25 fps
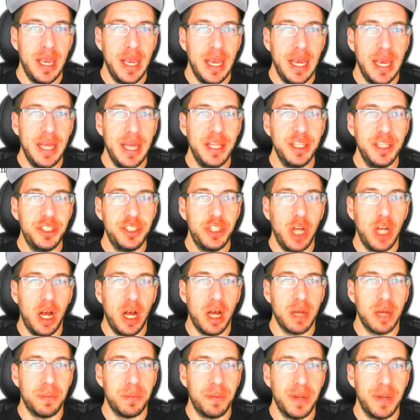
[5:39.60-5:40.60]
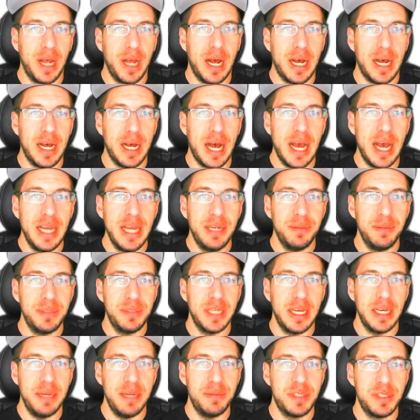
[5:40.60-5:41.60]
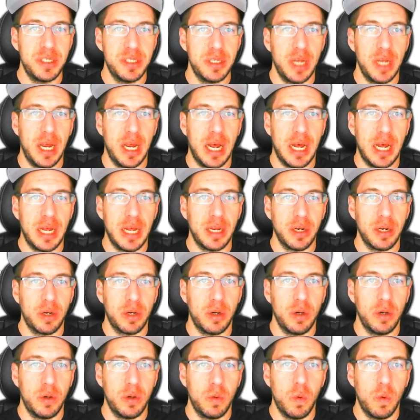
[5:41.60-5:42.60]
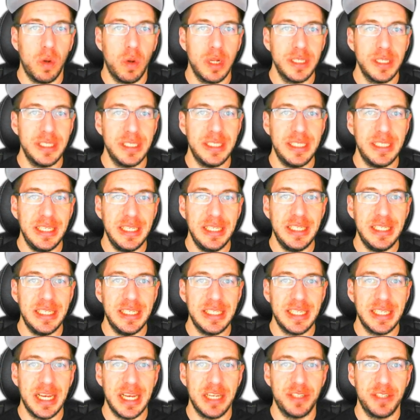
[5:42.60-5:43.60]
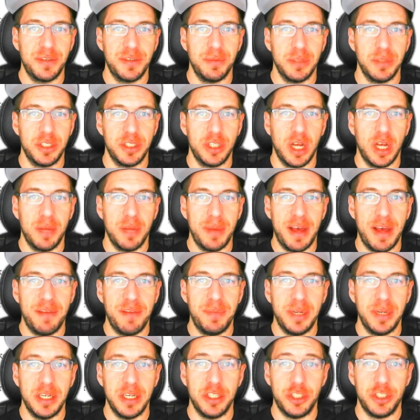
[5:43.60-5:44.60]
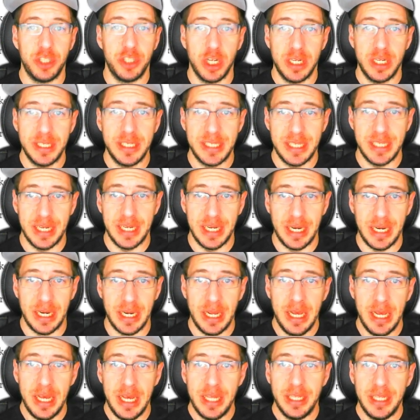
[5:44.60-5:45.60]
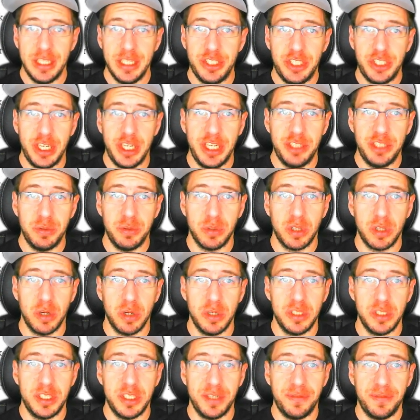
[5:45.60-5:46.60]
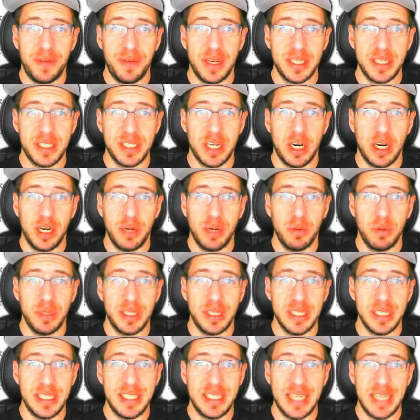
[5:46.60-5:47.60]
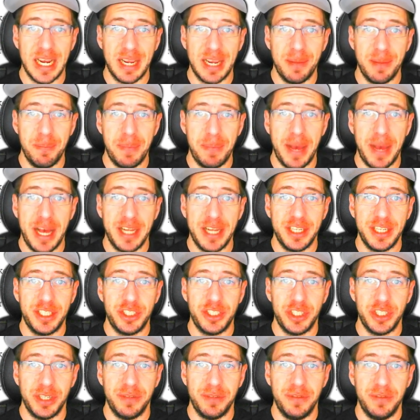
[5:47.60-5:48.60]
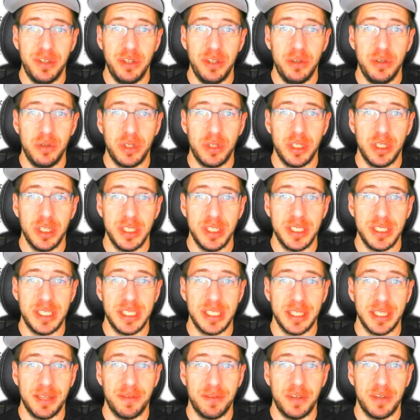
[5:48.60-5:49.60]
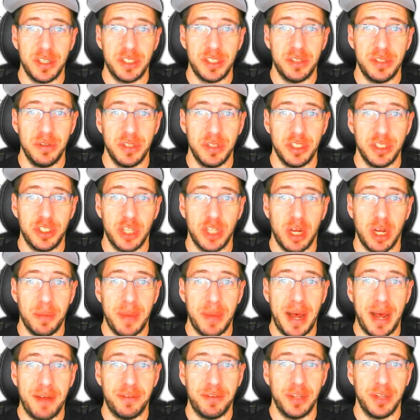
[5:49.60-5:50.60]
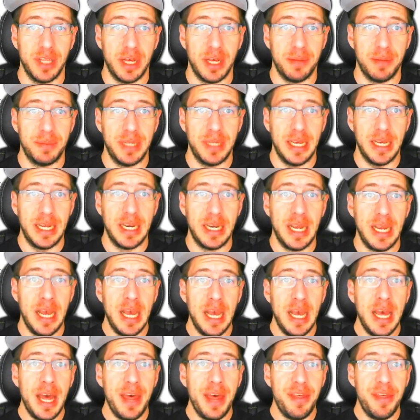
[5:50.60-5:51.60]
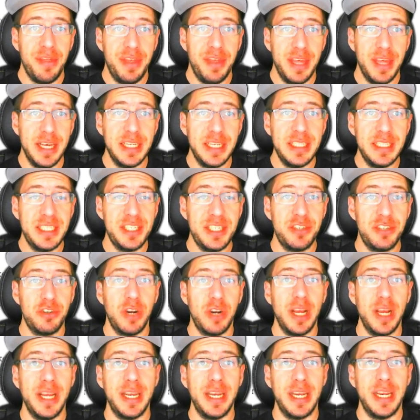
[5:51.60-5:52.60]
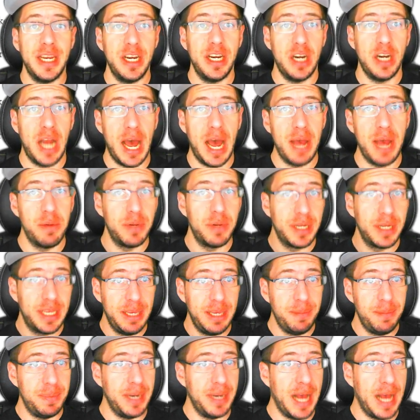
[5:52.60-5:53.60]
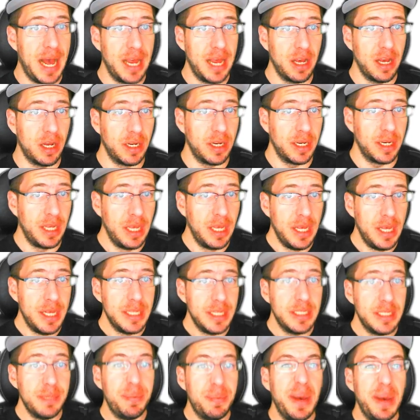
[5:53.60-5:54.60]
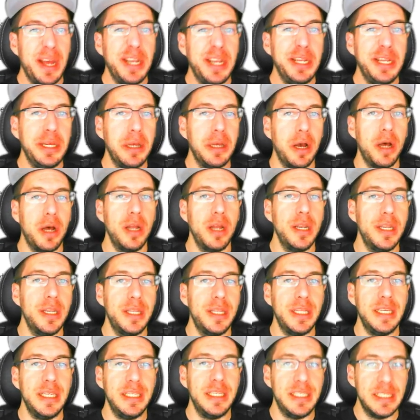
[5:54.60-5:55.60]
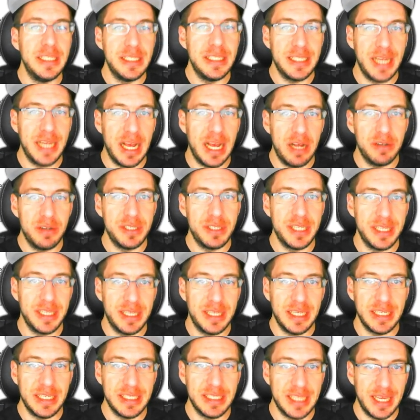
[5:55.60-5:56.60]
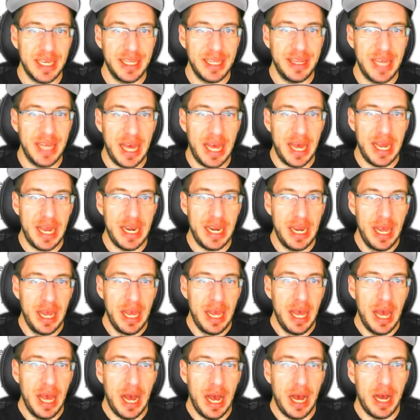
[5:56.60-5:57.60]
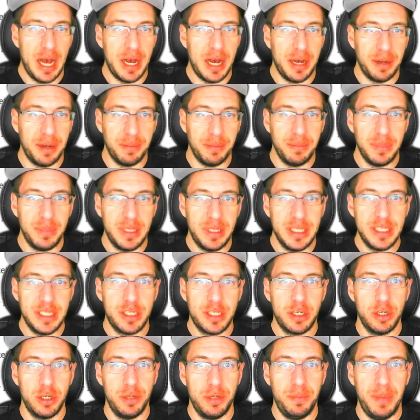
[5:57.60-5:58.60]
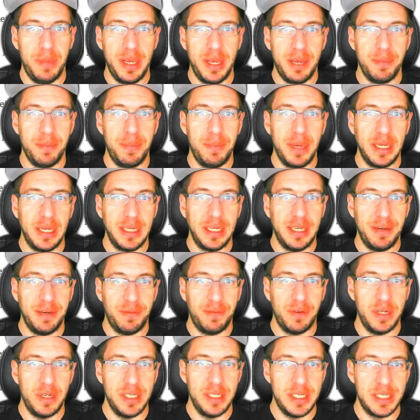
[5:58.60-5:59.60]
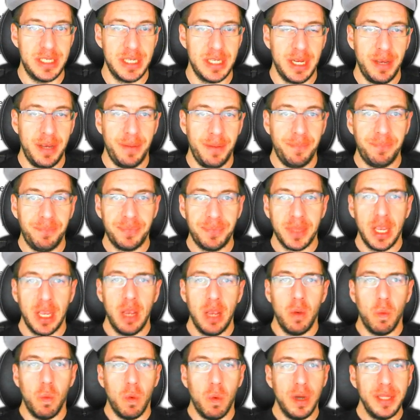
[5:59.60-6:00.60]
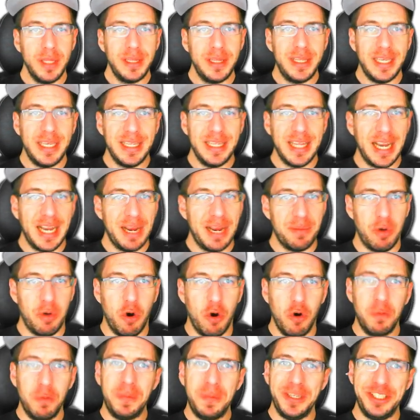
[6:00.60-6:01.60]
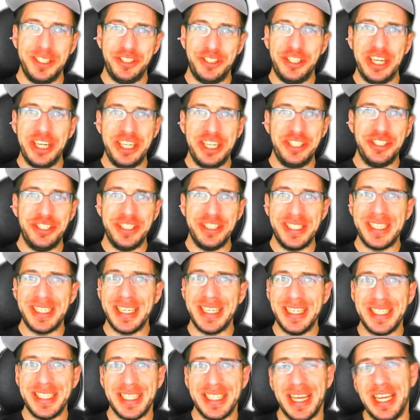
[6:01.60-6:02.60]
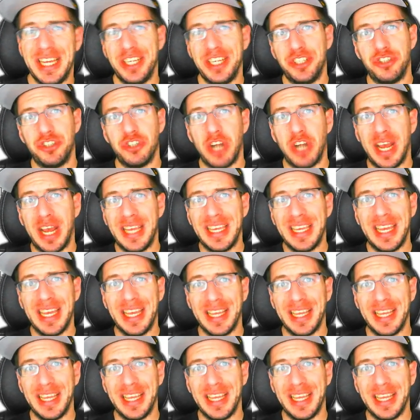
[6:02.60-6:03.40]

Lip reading: In the shop, item types, quantity, discounts from the shop have been adjusted. This change will go into effect starting with the second batch of new goods delivered to the shop after the update. This right here, I would keep an eye on. Depending on the discounts and things like that, this could make a big difference. One thing that I'm hoping changes is like dragging